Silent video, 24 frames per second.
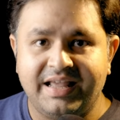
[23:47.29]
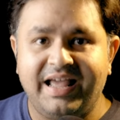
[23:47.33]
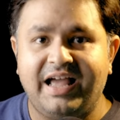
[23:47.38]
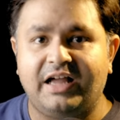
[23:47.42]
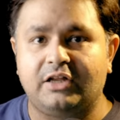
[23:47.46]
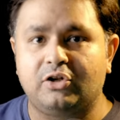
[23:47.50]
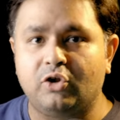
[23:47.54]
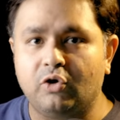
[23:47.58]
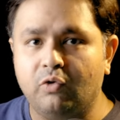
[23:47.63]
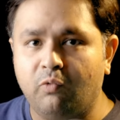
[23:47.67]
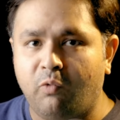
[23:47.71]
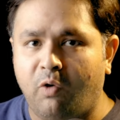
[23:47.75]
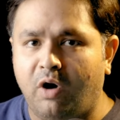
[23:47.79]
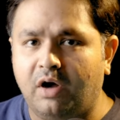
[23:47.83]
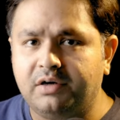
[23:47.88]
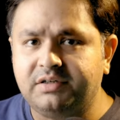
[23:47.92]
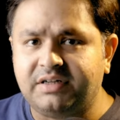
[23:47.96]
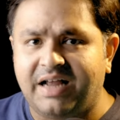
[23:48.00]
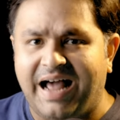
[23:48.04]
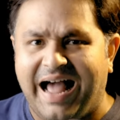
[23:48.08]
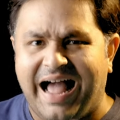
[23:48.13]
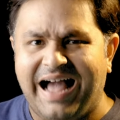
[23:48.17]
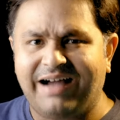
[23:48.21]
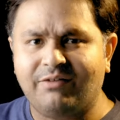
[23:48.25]
And you know
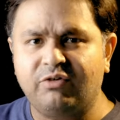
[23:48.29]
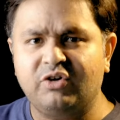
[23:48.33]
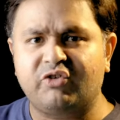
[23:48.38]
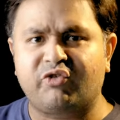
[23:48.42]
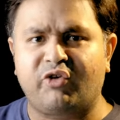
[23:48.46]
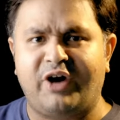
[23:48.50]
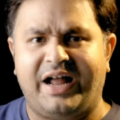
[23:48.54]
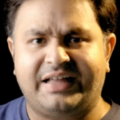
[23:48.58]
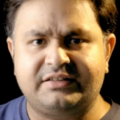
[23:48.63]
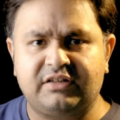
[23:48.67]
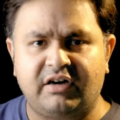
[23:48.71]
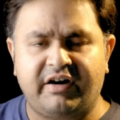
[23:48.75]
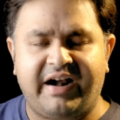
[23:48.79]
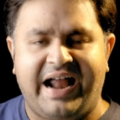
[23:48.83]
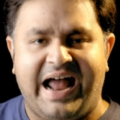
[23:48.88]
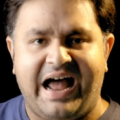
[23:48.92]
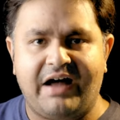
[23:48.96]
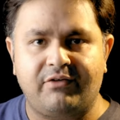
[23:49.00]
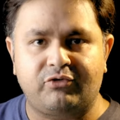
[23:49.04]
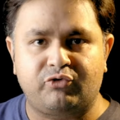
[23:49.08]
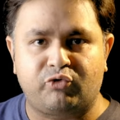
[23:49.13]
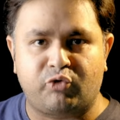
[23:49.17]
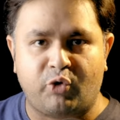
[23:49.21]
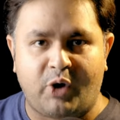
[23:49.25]
what? I would rather
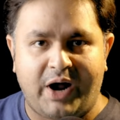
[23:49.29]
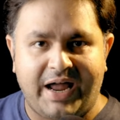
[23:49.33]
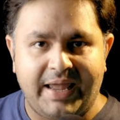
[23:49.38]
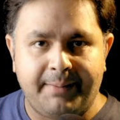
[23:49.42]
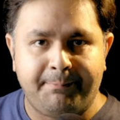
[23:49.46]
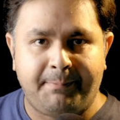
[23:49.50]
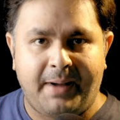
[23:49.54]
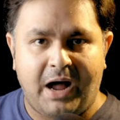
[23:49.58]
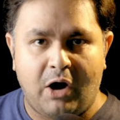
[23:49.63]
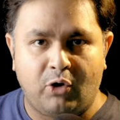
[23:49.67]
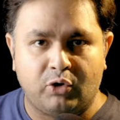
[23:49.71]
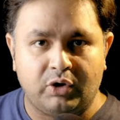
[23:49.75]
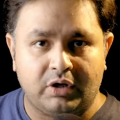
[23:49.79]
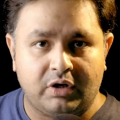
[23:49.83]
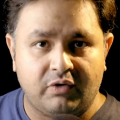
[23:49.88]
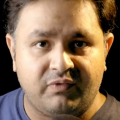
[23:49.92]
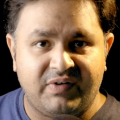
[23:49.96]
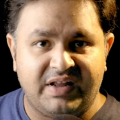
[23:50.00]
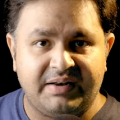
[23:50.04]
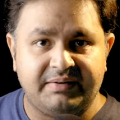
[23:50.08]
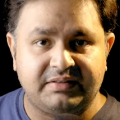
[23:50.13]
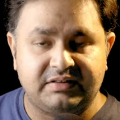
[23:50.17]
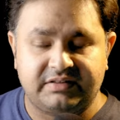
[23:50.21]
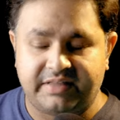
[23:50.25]
have dry powder
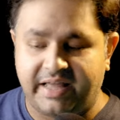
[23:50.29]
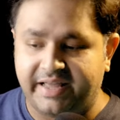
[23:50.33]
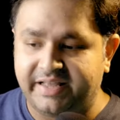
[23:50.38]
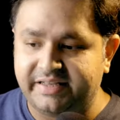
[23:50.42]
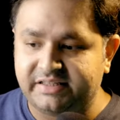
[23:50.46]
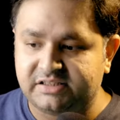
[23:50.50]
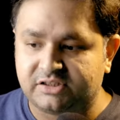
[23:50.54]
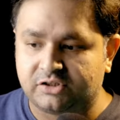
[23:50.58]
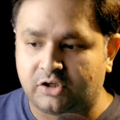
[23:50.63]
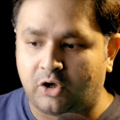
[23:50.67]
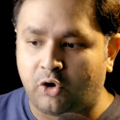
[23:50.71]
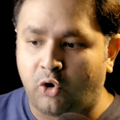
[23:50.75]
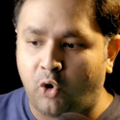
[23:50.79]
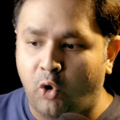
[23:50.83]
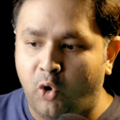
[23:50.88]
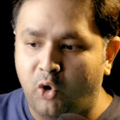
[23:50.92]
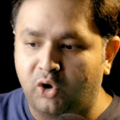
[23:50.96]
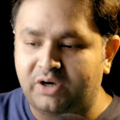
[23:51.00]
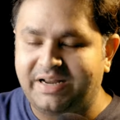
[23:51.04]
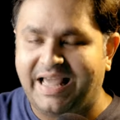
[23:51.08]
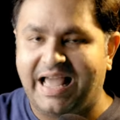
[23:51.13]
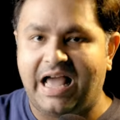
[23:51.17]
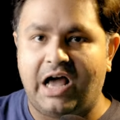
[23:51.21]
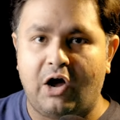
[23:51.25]
when things
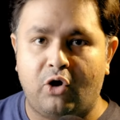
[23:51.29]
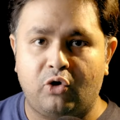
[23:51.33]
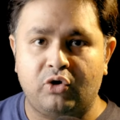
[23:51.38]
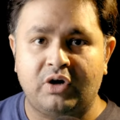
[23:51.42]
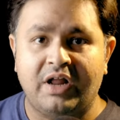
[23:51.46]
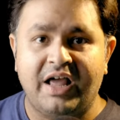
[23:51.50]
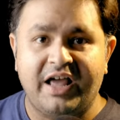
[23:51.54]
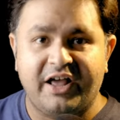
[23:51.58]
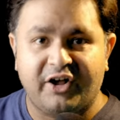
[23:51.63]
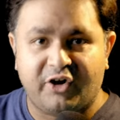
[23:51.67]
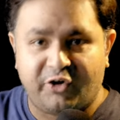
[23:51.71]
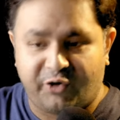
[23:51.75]
go down,